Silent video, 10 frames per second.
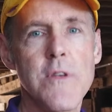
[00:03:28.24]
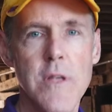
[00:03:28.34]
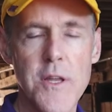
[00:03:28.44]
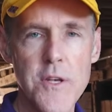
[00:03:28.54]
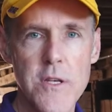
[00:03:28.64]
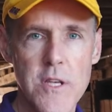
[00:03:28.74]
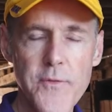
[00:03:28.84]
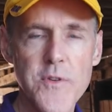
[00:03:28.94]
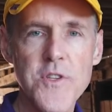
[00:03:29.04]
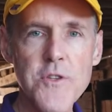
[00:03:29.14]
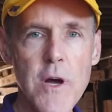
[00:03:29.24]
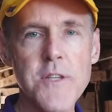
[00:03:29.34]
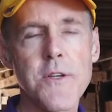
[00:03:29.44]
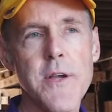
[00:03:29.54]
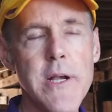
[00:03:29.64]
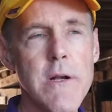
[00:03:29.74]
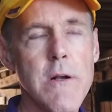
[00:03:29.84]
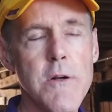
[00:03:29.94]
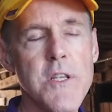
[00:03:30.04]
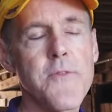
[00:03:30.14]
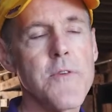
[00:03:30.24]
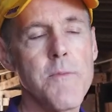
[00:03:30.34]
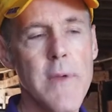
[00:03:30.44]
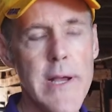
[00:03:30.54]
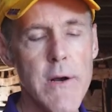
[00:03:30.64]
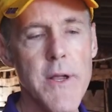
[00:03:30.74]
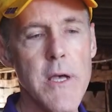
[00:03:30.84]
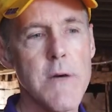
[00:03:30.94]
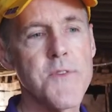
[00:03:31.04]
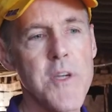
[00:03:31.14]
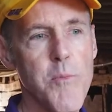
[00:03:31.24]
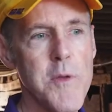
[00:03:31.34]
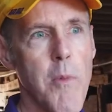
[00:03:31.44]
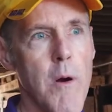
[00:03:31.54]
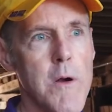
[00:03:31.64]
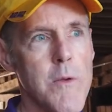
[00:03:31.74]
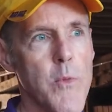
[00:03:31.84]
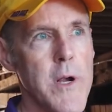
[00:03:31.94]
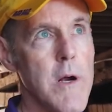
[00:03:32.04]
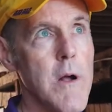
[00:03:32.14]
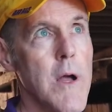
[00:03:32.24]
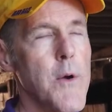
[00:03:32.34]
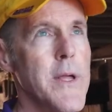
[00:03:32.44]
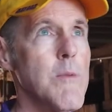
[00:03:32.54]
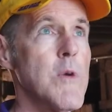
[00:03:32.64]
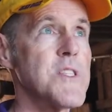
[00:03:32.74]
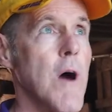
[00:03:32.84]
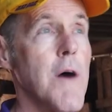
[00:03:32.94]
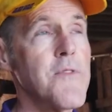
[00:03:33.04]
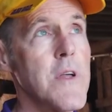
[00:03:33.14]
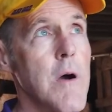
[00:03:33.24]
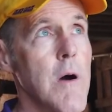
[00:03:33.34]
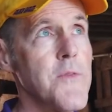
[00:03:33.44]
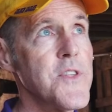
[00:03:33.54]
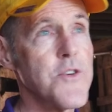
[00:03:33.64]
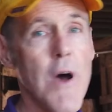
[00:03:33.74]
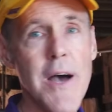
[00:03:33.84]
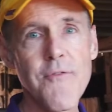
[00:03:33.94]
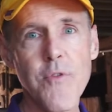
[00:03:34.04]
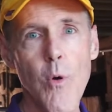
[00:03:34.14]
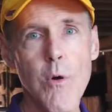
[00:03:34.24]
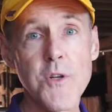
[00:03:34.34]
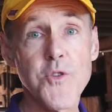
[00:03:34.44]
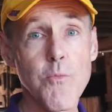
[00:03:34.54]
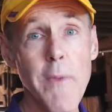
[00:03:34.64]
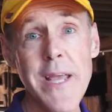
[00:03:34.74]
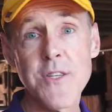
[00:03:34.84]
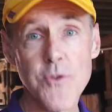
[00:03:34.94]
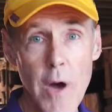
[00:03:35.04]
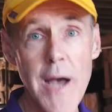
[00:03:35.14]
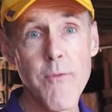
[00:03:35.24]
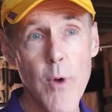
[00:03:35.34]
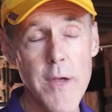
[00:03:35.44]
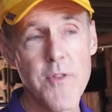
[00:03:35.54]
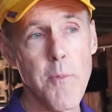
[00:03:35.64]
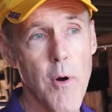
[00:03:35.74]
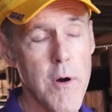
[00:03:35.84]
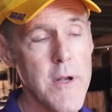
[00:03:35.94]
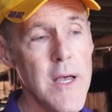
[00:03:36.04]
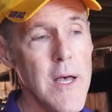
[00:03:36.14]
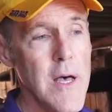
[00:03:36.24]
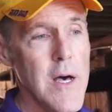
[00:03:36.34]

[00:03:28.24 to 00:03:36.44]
to a, a, different structure here, or different area of Shipley Barn, and we are in what's often called the dry floor or main driveway of the barn.